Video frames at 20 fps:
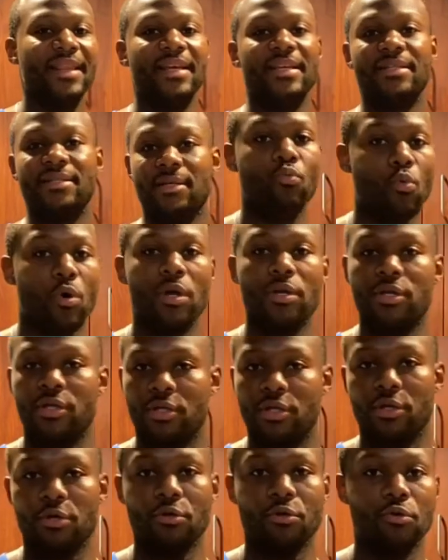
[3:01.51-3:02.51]
least one to
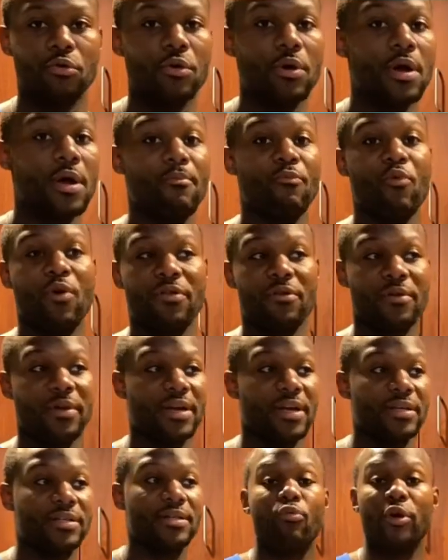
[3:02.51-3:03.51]
two, whether
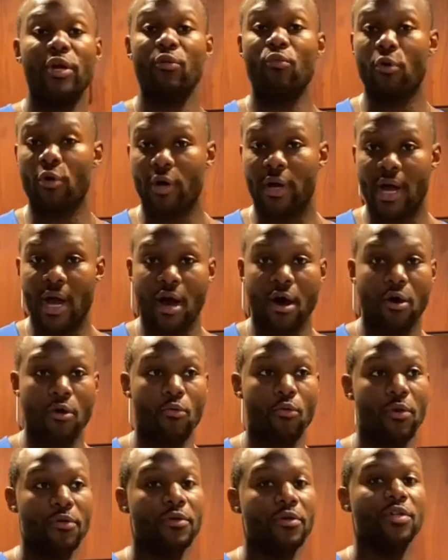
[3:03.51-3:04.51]
it's pre-workout, whether